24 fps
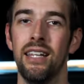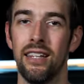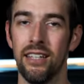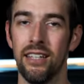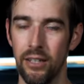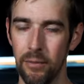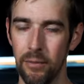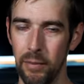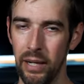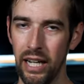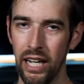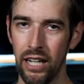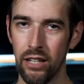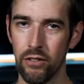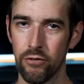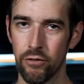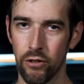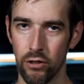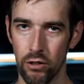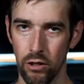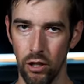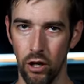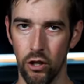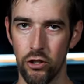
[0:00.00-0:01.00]
the demand
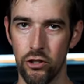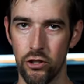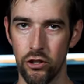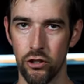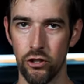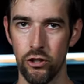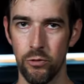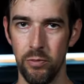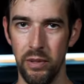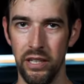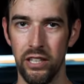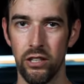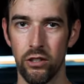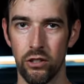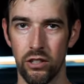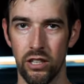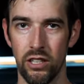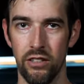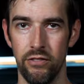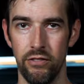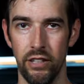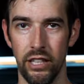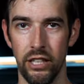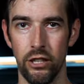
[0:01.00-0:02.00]
for larger speaker
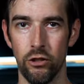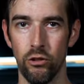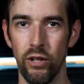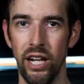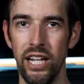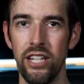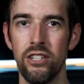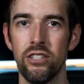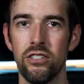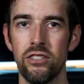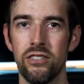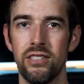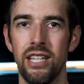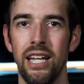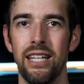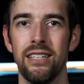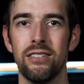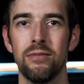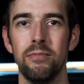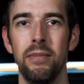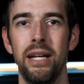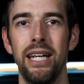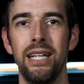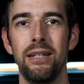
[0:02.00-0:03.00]
configurations
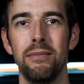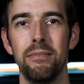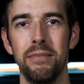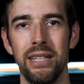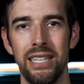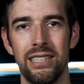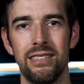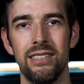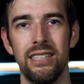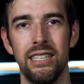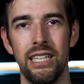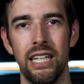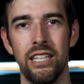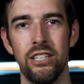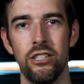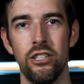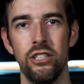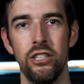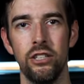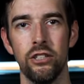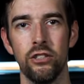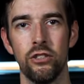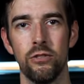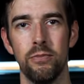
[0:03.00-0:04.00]
has made mixing
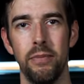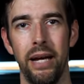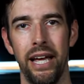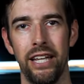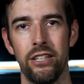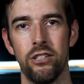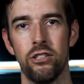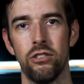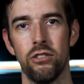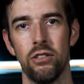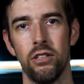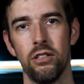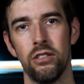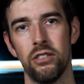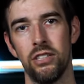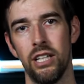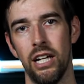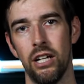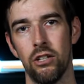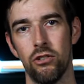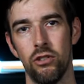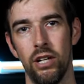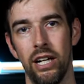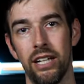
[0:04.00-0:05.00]
engineers master their
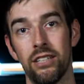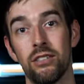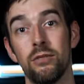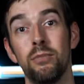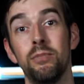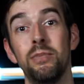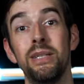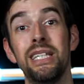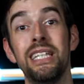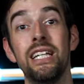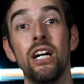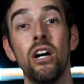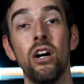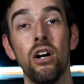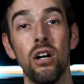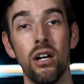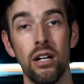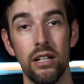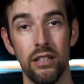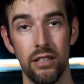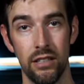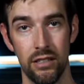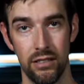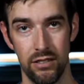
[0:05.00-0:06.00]
soundtracks
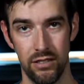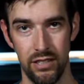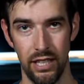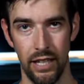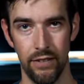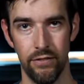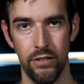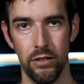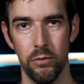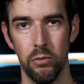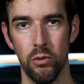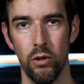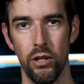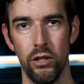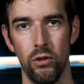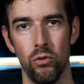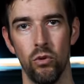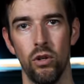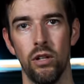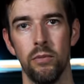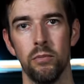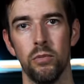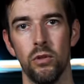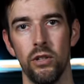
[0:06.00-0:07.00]
beyond
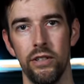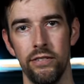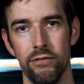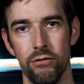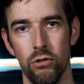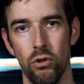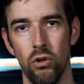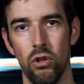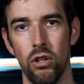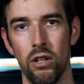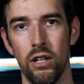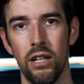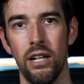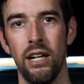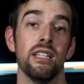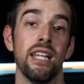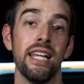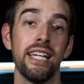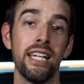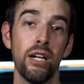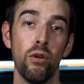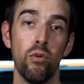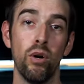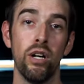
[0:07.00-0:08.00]
7.1.4,
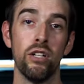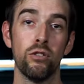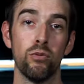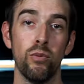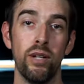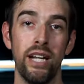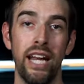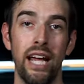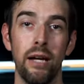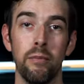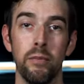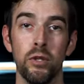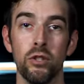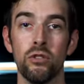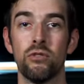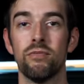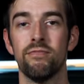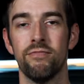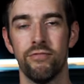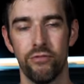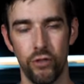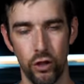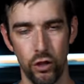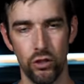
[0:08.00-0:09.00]
like it was when
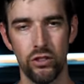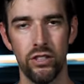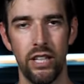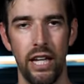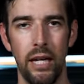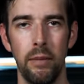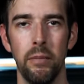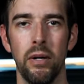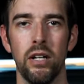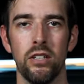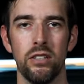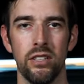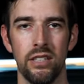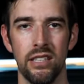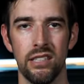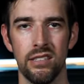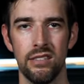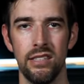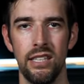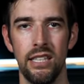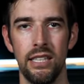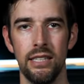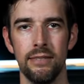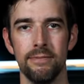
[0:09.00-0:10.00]
Atmos first came onto the
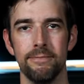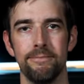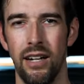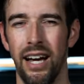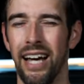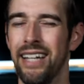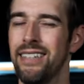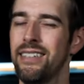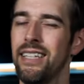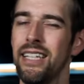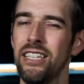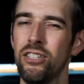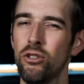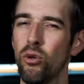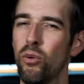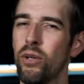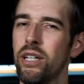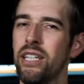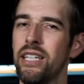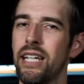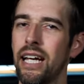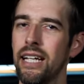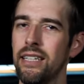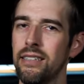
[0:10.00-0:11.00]
scene. I say
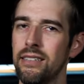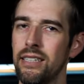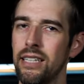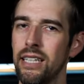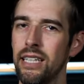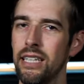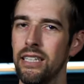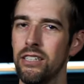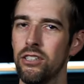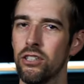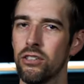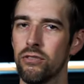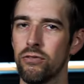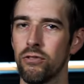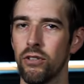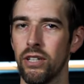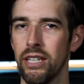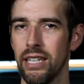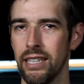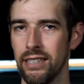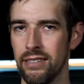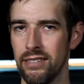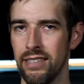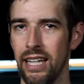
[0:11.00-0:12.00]
2019 just for
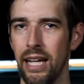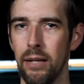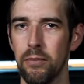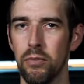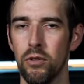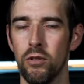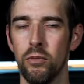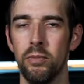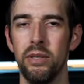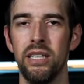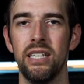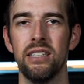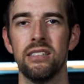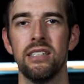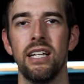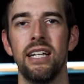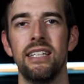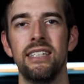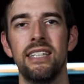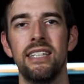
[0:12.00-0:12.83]
an example because I